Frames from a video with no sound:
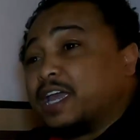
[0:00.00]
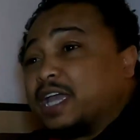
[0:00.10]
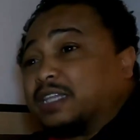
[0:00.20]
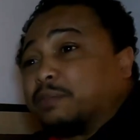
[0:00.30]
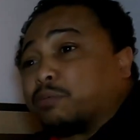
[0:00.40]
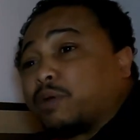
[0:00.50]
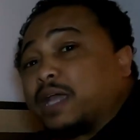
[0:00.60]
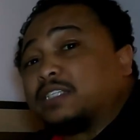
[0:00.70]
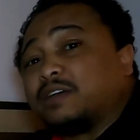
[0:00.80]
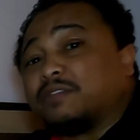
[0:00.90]
and the
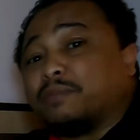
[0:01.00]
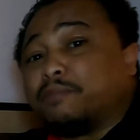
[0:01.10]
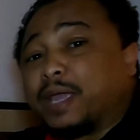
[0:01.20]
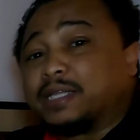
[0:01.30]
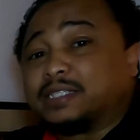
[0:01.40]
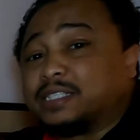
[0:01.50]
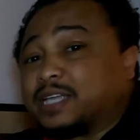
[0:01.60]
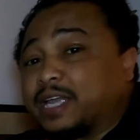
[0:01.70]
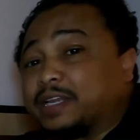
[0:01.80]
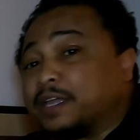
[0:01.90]
price of the base
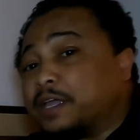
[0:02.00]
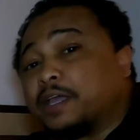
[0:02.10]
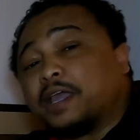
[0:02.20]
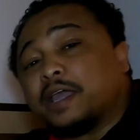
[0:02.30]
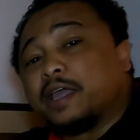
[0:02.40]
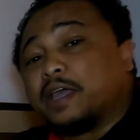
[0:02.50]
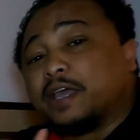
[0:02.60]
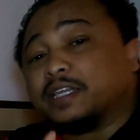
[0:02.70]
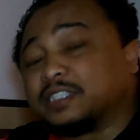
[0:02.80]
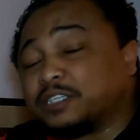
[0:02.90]
C8
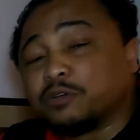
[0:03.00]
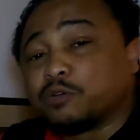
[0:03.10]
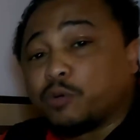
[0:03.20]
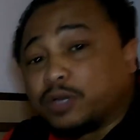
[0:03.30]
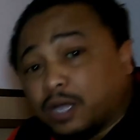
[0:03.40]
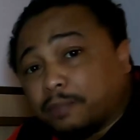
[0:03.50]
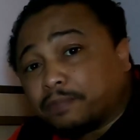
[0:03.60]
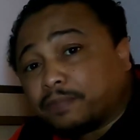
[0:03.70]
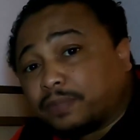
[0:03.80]
is still going up.